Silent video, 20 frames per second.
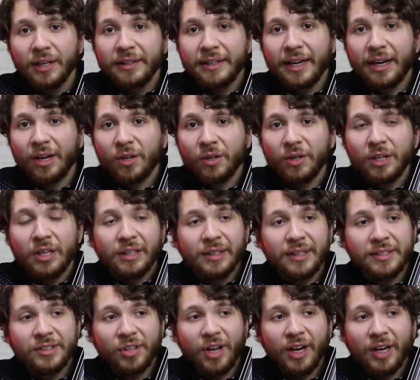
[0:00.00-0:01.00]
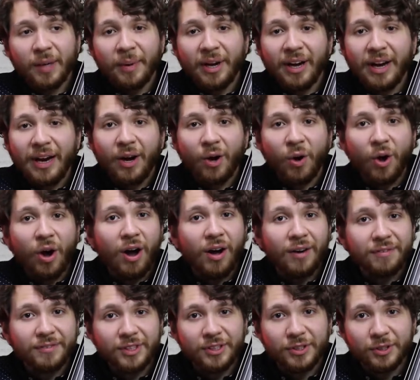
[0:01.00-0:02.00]
Now, let's talk about how
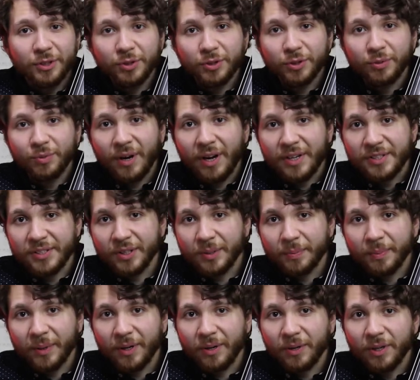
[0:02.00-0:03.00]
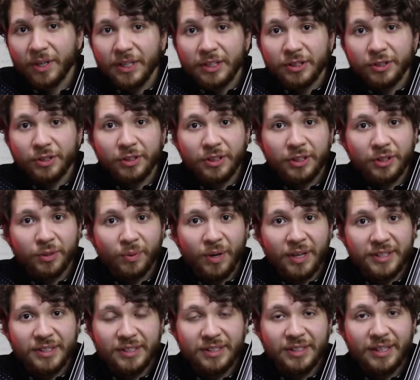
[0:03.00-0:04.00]
often you should rosin the bow. Do you need to
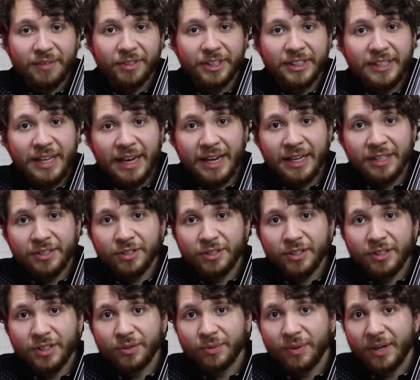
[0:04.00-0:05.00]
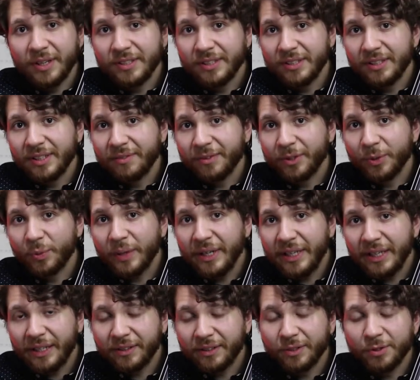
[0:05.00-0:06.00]
rosin it every day? Do you need to rosin it every
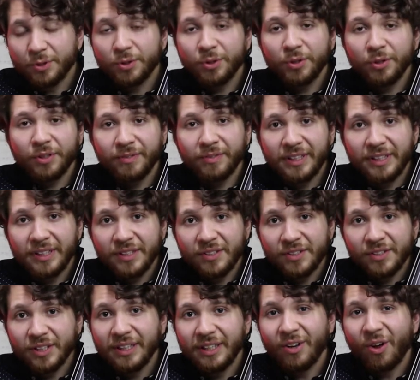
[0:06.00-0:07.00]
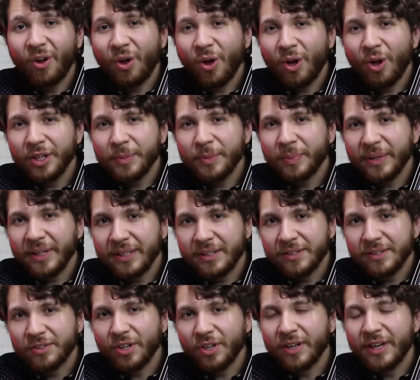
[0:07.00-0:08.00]
week? The truth of it is, it all
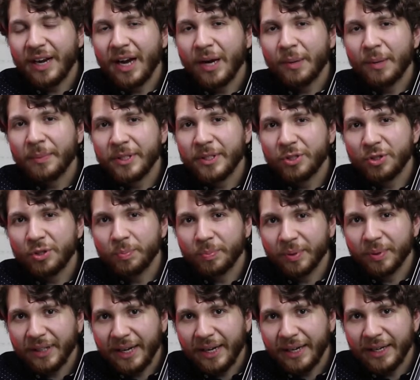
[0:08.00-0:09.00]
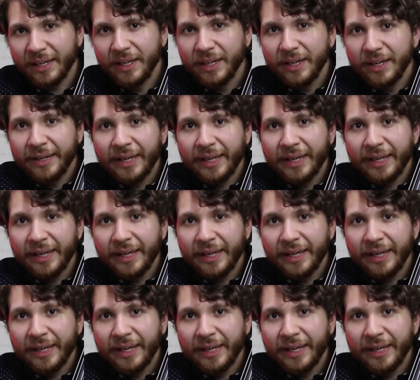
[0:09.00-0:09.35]
depends on how much you play.